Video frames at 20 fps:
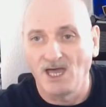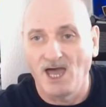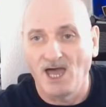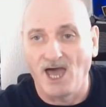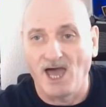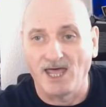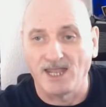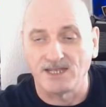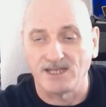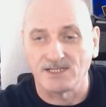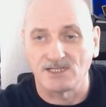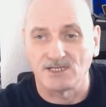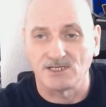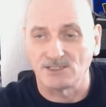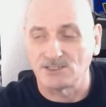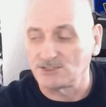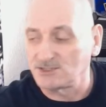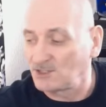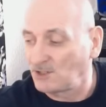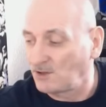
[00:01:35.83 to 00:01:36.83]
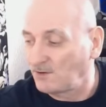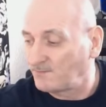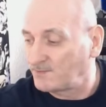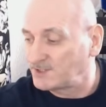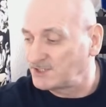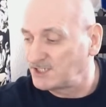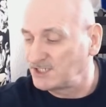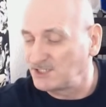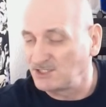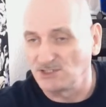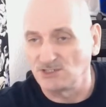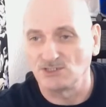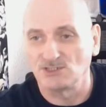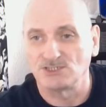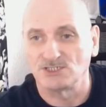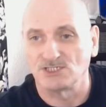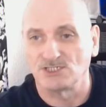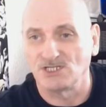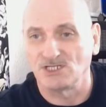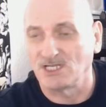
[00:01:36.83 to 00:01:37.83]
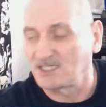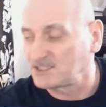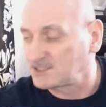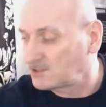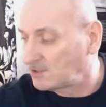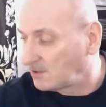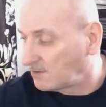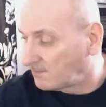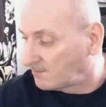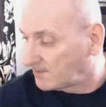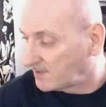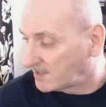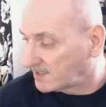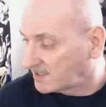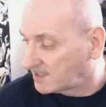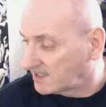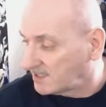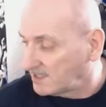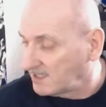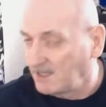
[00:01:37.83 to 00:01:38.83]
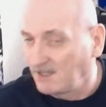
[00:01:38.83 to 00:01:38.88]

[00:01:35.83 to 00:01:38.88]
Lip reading: and sort of Virginias and that sort of thing.